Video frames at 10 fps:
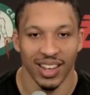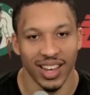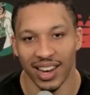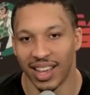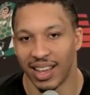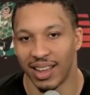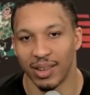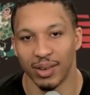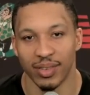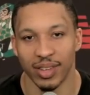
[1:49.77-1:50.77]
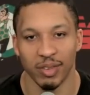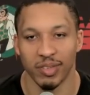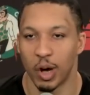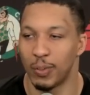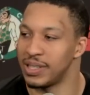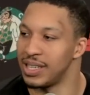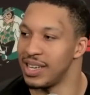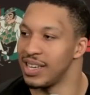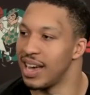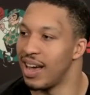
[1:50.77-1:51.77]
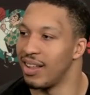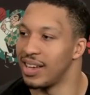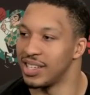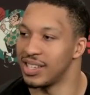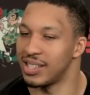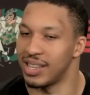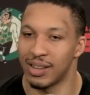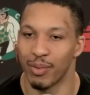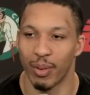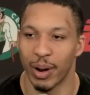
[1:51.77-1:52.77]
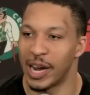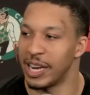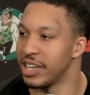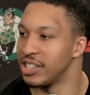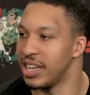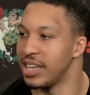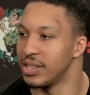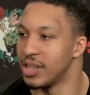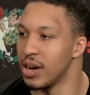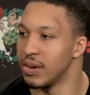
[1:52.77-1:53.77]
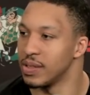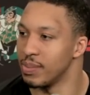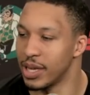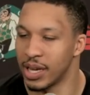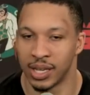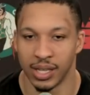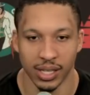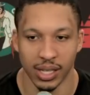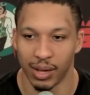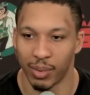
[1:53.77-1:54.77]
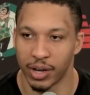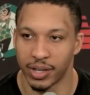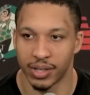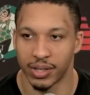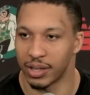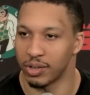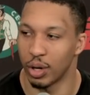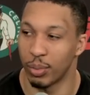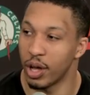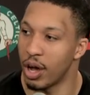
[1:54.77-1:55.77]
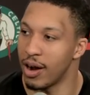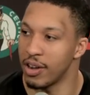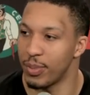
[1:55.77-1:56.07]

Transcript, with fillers: And then it was it was dope to see not only just the recognition that he deserves because he works extremely hard.